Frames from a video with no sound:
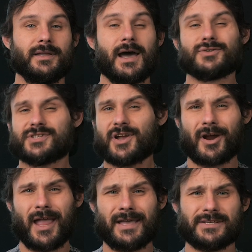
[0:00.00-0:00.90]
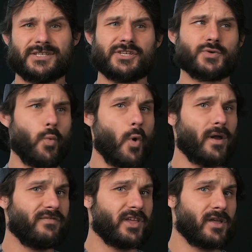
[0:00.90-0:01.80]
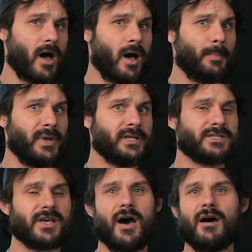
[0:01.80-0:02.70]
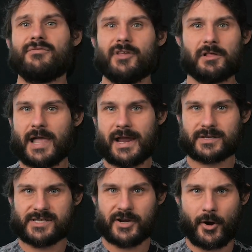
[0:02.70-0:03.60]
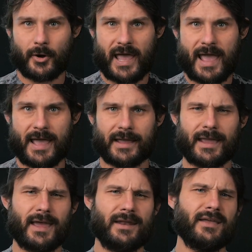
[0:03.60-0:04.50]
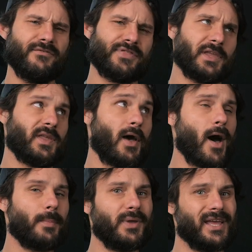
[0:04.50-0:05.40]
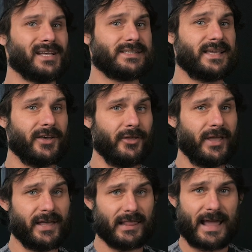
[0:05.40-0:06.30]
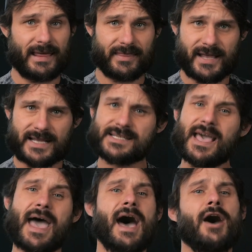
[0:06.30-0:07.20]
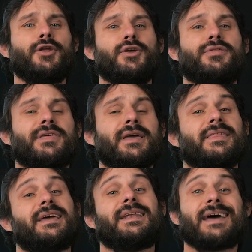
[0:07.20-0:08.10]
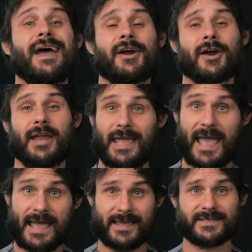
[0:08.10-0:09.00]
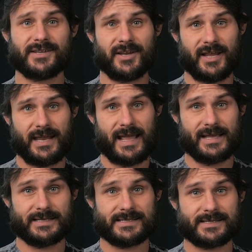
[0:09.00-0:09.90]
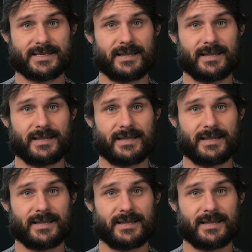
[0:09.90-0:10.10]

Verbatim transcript: Now Stargate is just one of the toppings of the Layer 0 cake, and if the topping is killing it like this, how do you think the entire cake is gonna taste?